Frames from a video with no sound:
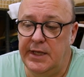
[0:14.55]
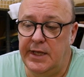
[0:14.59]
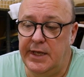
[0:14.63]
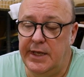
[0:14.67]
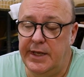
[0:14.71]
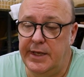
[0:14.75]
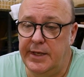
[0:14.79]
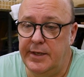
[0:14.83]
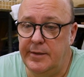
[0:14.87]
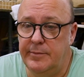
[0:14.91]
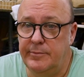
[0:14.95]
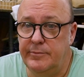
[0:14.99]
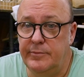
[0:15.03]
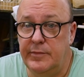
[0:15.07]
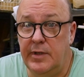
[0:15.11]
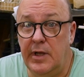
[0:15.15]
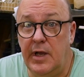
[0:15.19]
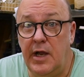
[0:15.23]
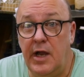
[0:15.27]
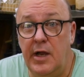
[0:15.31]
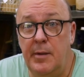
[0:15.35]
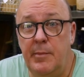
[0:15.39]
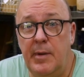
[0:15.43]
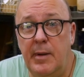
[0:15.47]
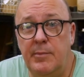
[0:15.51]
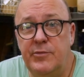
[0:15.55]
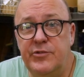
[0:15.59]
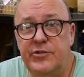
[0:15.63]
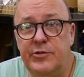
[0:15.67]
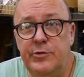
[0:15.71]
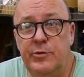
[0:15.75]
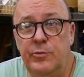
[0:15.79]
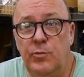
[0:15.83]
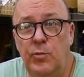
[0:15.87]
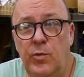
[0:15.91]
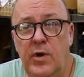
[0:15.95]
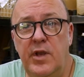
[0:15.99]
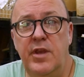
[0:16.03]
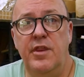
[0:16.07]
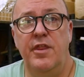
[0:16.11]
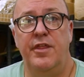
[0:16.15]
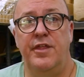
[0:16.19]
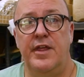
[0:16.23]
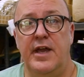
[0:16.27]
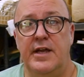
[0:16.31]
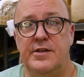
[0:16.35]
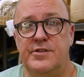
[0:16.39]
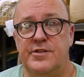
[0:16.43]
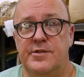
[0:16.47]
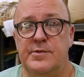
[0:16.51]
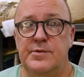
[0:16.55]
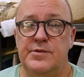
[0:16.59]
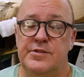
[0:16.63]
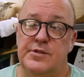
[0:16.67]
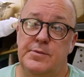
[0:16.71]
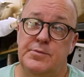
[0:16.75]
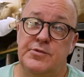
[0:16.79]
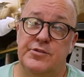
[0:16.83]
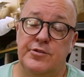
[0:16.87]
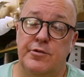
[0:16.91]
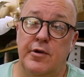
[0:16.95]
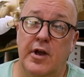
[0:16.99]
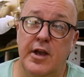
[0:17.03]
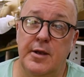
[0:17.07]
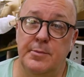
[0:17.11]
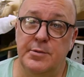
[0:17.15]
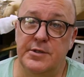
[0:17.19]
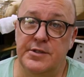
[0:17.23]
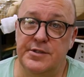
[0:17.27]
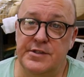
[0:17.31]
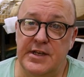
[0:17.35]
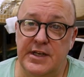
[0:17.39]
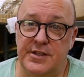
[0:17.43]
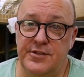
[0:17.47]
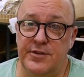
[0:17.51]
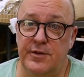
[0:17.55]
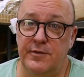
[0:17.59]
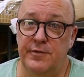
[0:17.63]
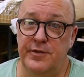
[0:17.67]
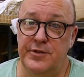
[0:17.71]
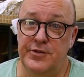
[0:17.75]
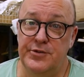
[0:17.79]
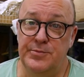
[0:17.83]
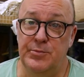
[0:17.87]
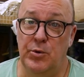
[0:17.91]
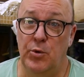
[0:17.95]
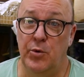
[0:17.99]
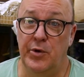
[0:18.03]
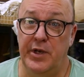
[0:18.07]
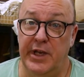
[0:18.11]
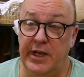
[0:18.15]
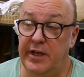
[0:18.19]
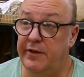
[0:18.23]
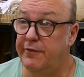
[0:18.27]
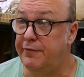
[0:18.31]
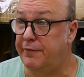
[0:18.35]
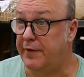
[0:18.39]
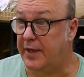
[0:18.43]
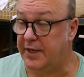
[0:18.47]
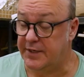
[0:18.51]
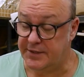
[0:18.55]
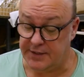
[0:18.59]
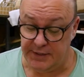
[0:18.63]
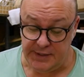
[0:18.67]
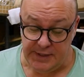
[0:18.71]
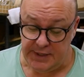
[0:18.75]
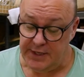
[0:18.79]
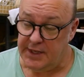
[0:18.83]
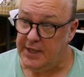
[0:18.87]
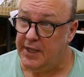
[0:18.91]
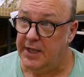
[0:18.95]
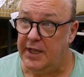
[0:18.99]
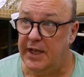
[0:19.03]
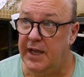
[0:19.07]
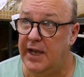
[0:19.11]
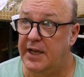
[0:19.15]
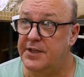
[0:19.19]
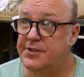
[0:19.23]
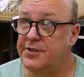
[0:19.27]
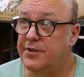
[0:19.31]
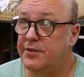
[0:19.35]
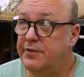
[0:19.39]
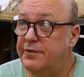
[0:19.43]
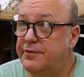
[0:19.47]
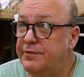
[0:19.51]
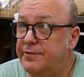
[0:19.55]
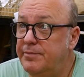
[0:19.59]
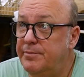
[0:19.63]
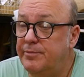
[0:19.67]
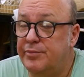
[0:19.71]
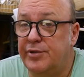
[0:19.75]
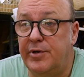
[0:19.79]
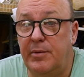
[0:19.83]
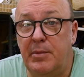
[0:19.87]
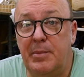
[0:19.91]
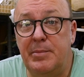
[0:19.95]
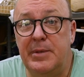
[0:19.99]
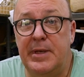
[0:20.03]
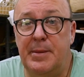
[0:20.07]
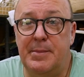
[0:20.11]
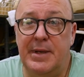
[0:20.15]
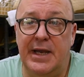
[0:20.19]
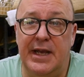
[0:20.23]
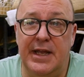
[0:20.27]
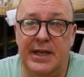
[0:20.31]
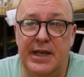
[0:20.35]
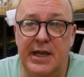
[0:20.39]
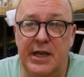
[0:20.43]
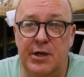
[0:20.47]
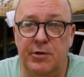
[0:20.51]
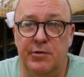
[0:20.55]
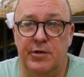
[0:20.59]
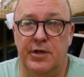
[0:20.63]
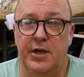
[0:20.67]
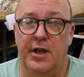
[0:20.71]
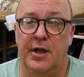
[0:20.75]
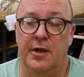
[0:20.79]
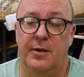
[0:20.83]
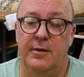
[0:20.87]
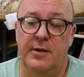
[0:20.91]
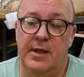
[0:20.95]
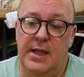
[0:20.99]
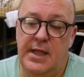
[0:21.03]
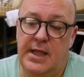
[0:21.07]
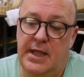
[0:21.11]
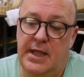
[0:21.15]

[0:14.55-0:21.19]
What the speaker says: I'm up to 1,000 subscribers as of this morning. In fact, as of probably about an hour ago.